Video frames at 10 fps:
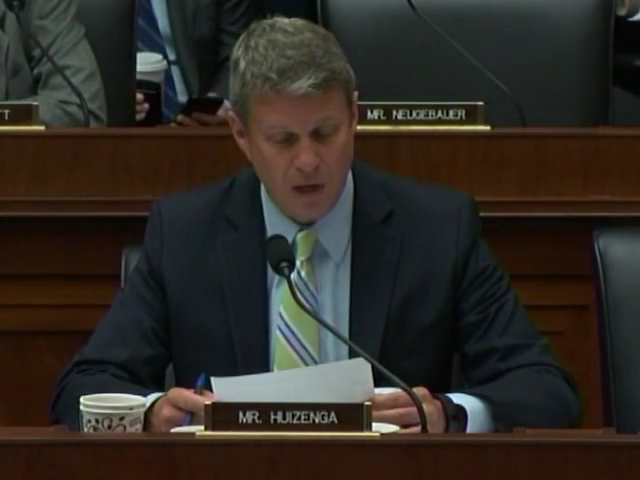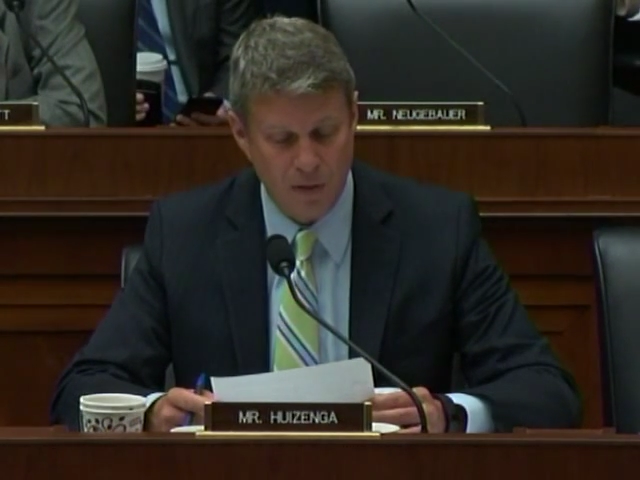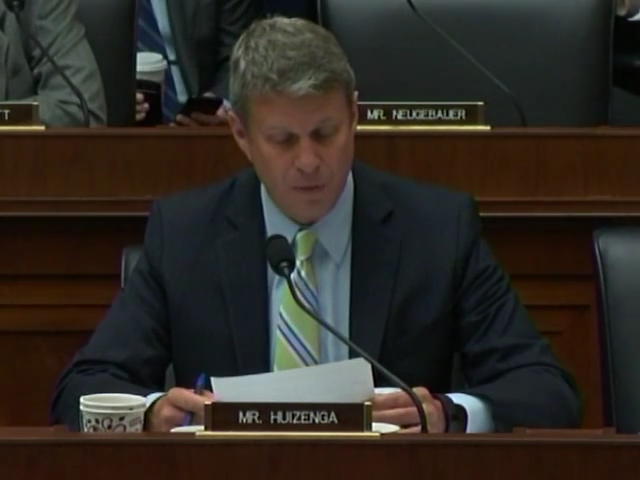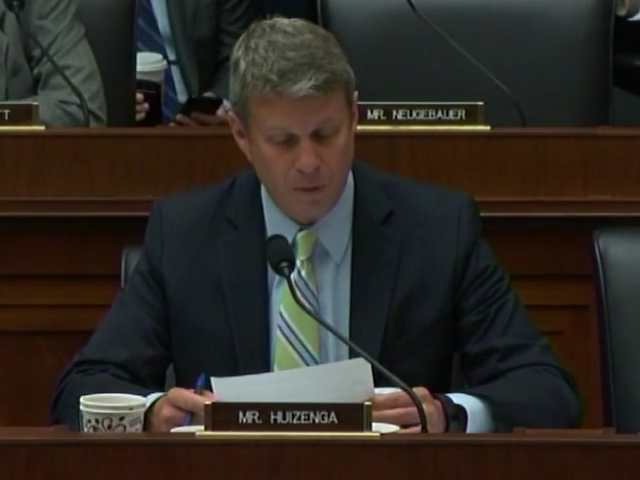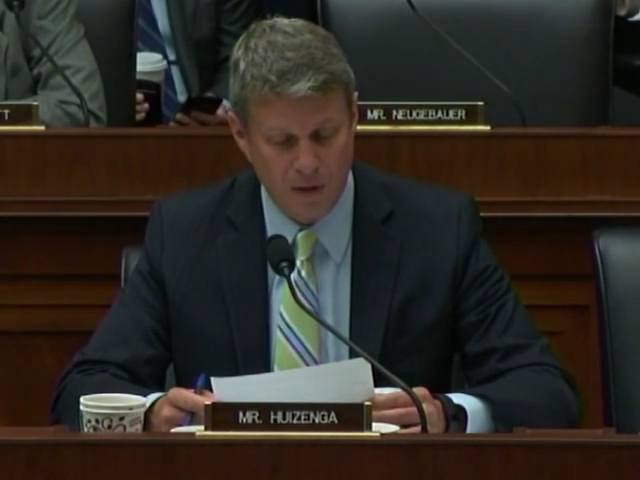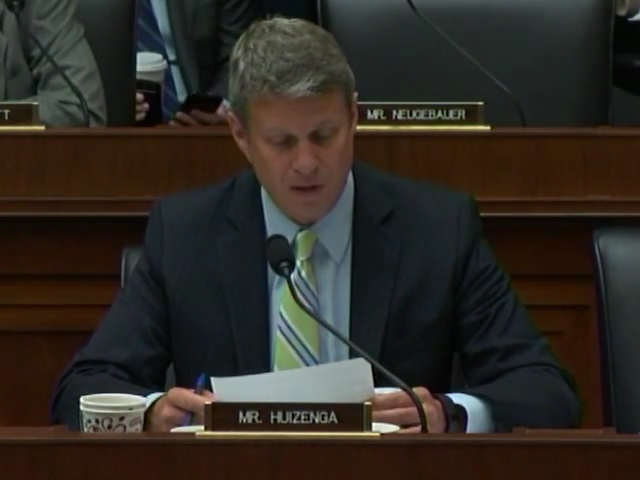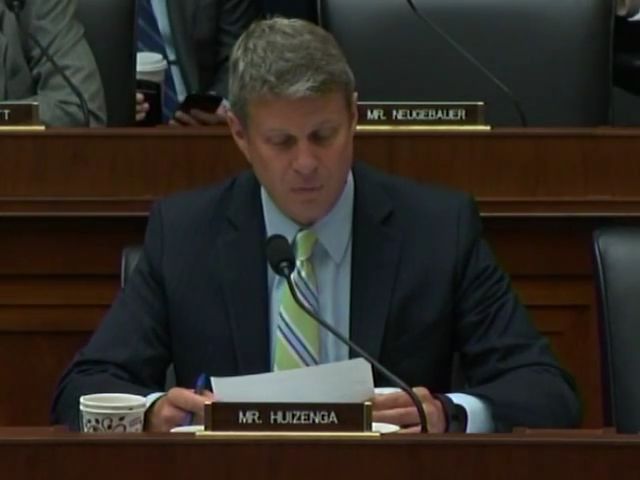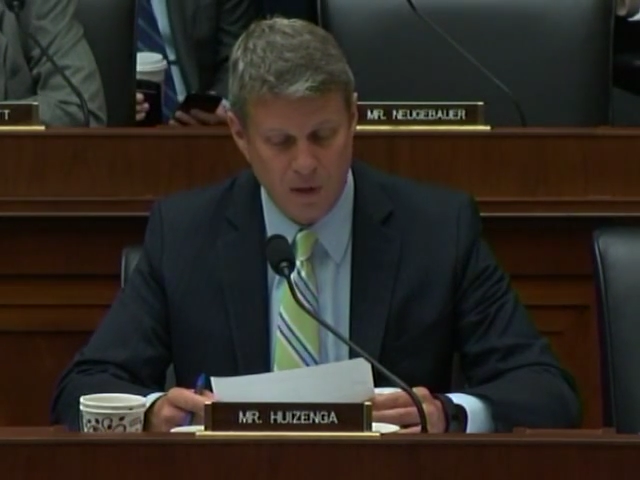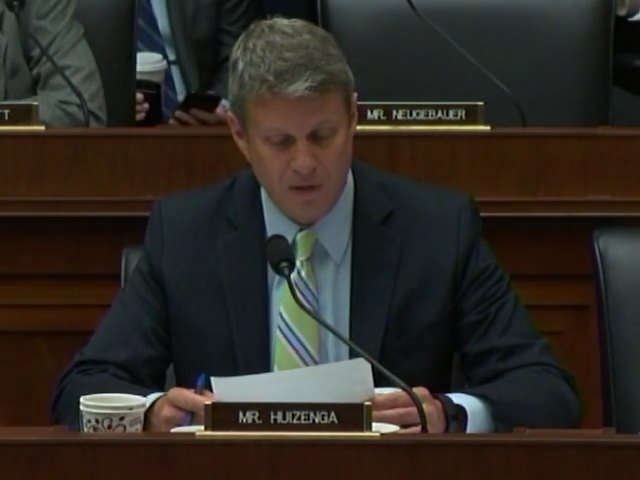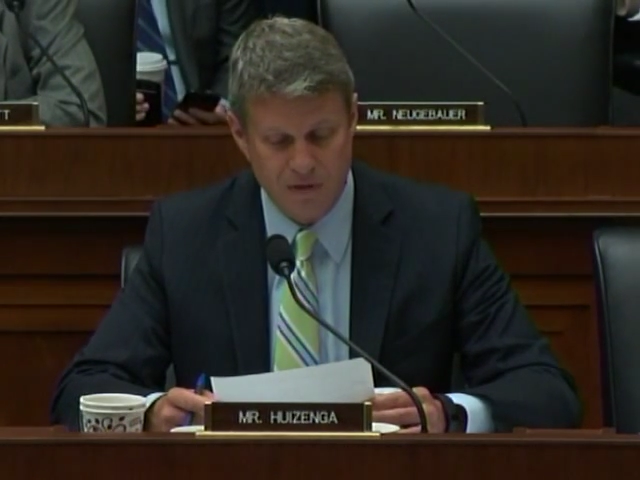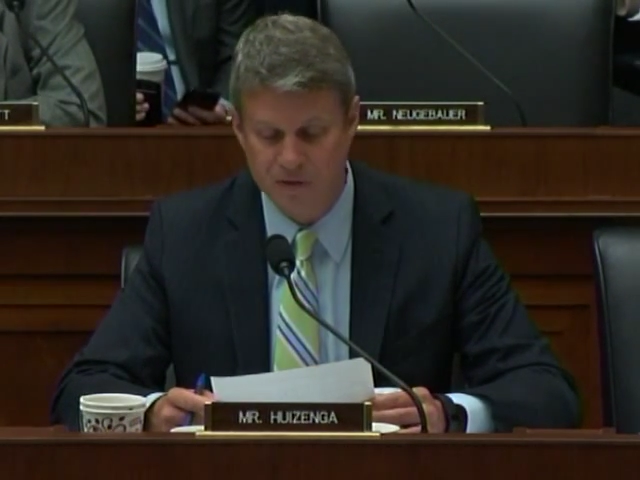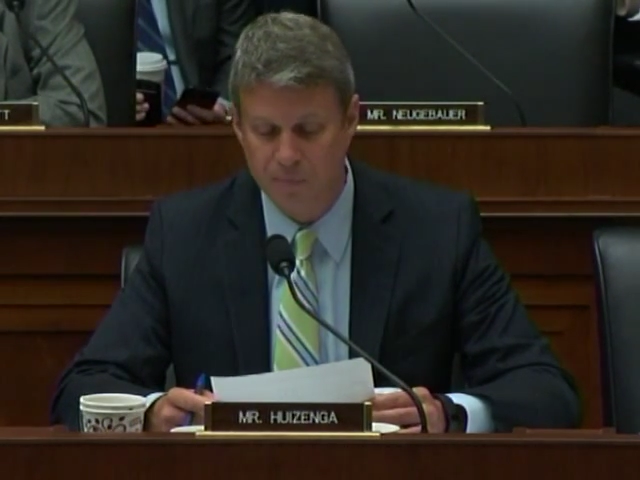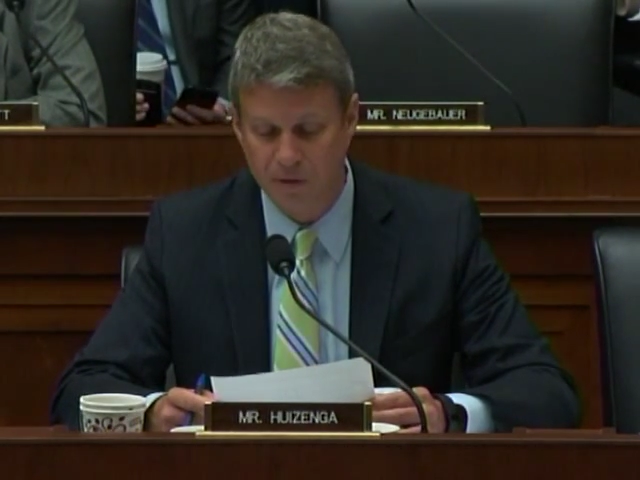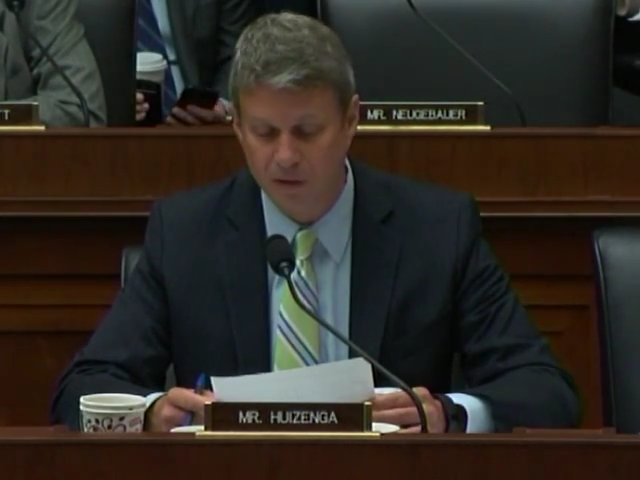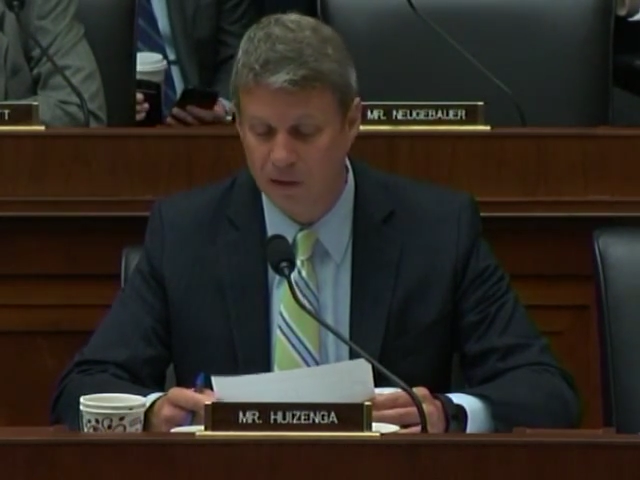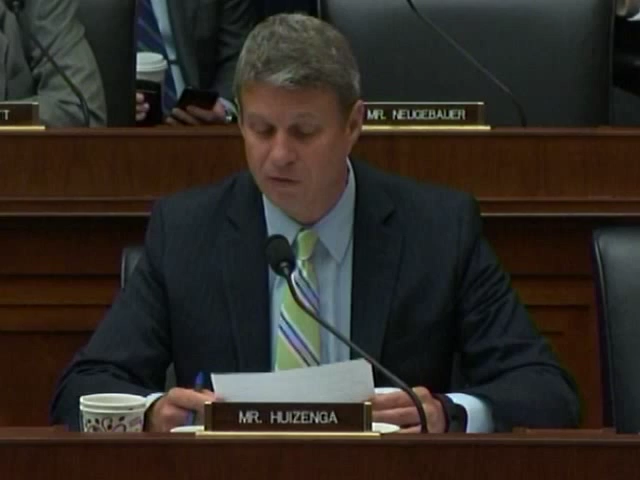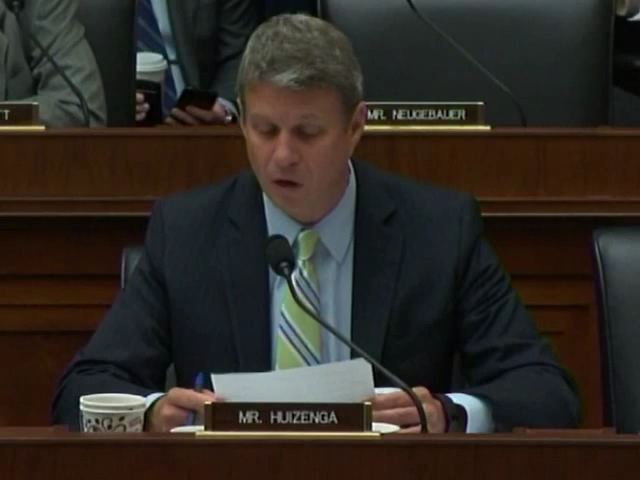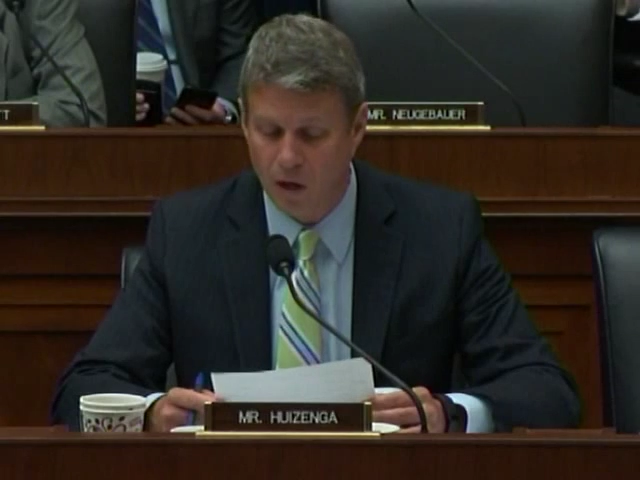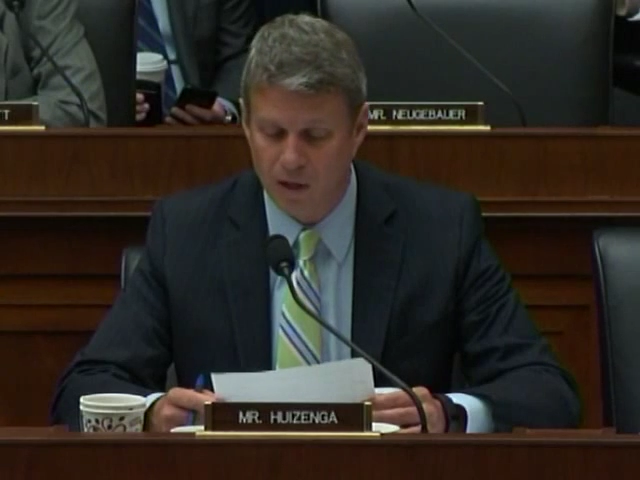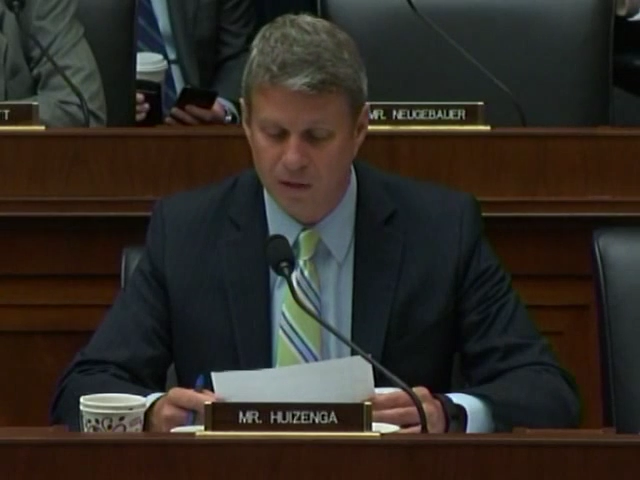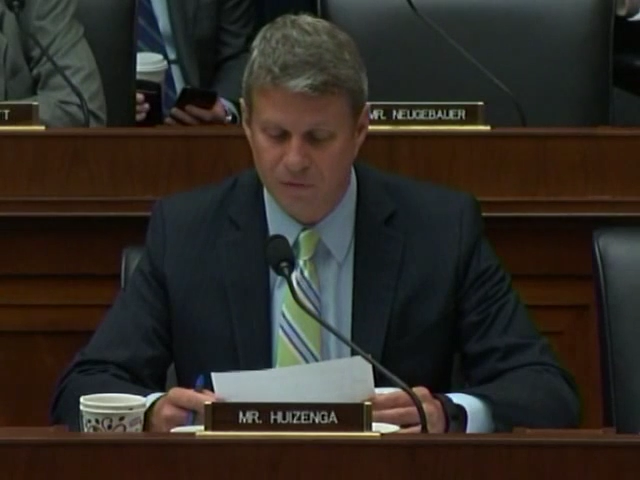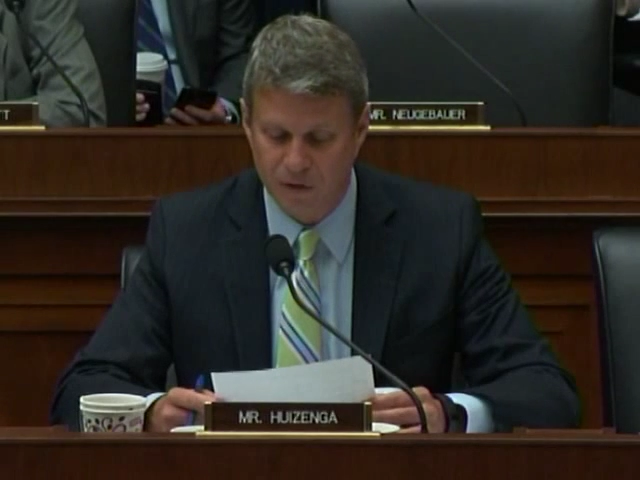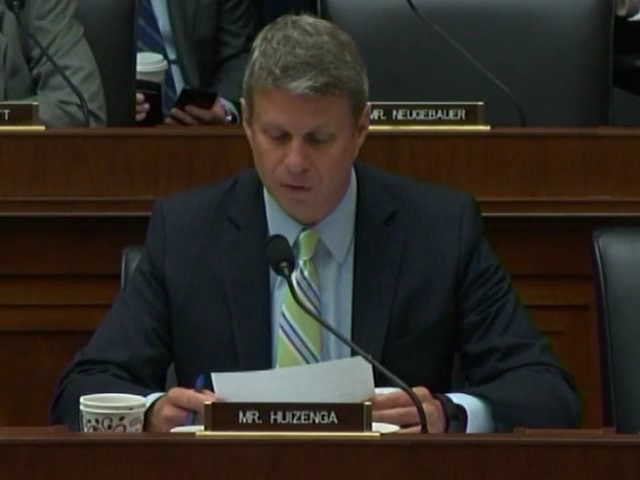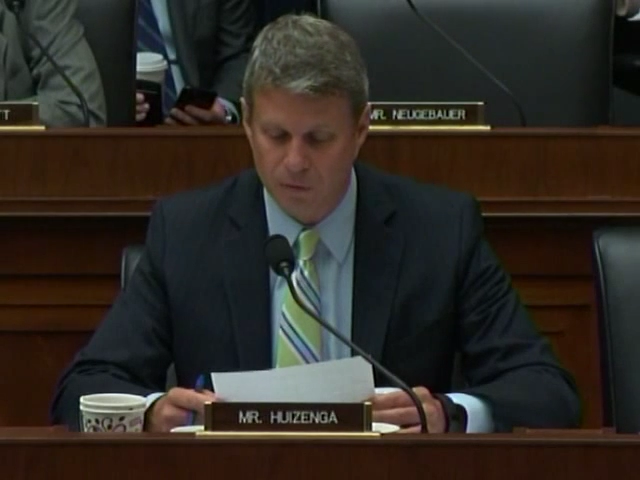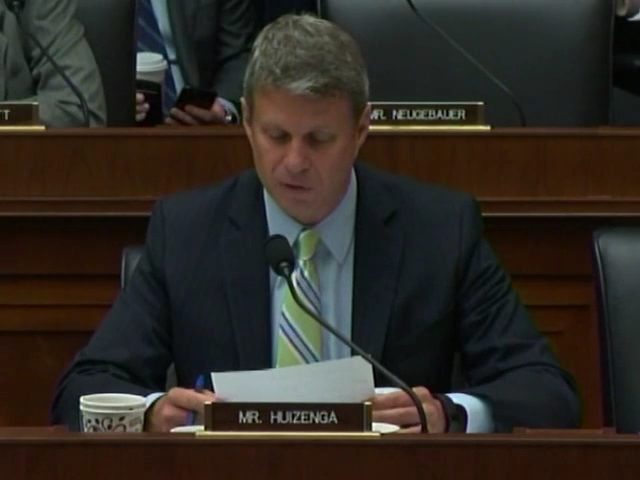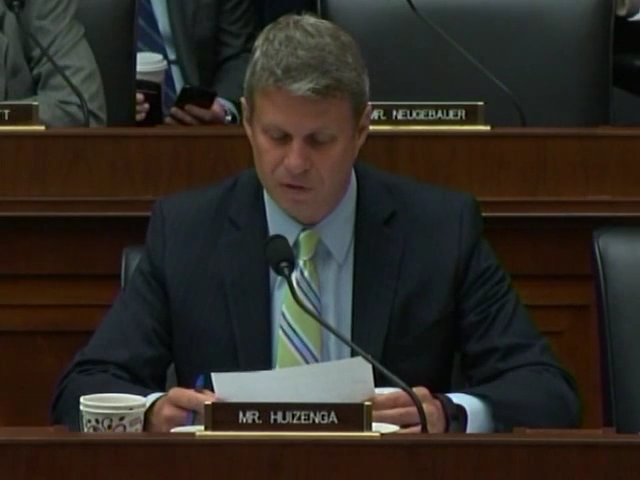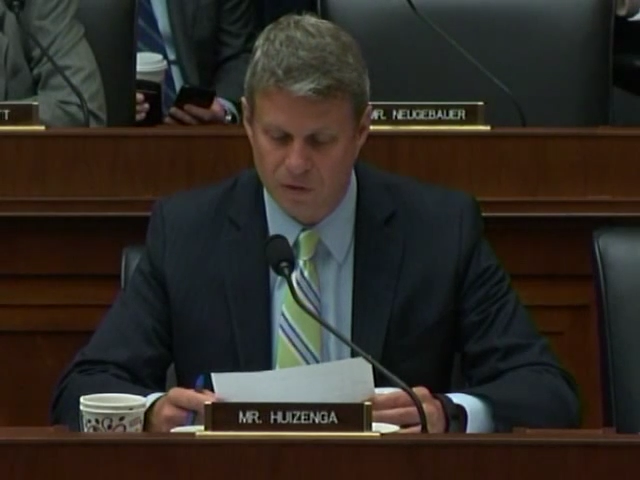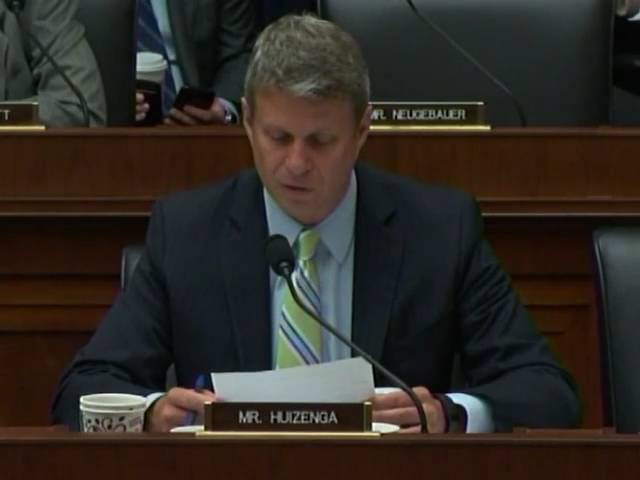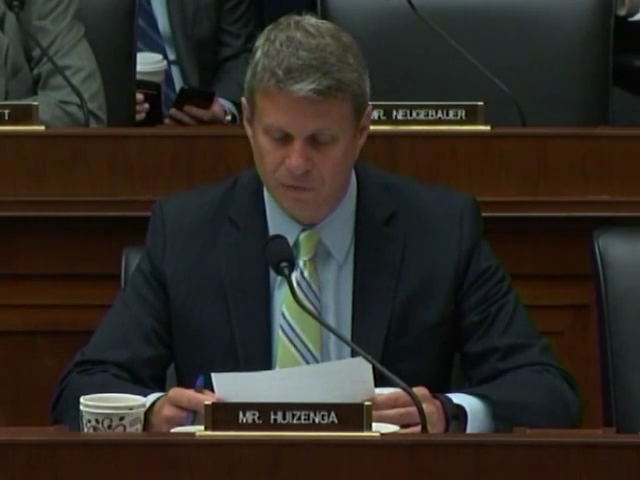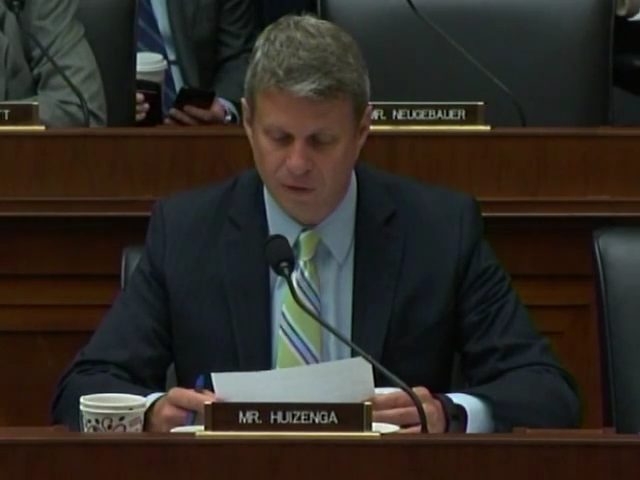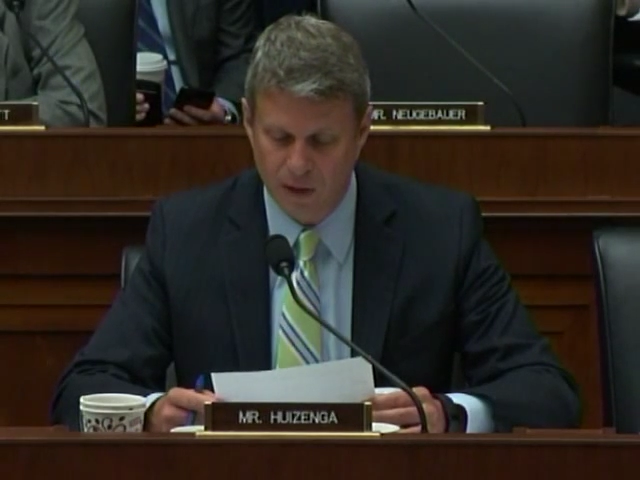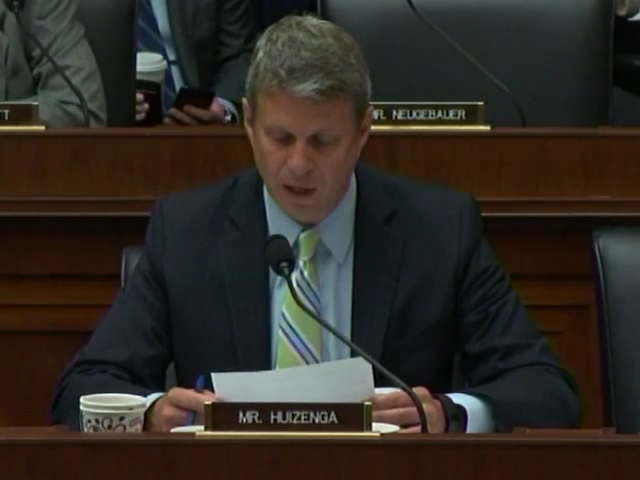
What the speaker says: authority as well as its ability to audit the Federal Reserve